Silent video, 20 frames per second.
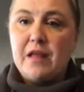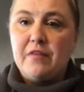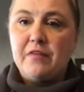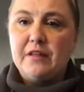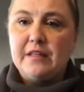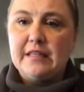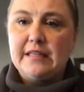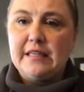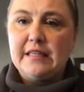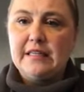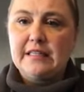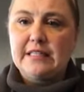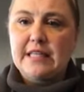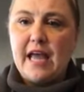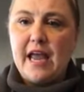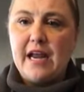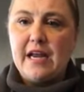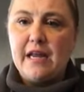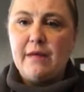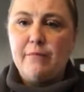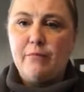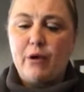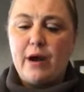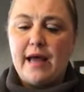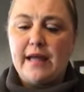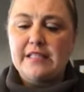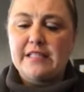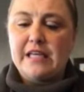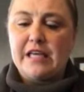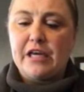the little tiny
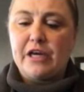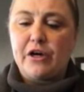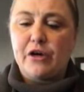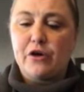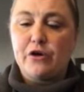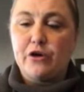brads here.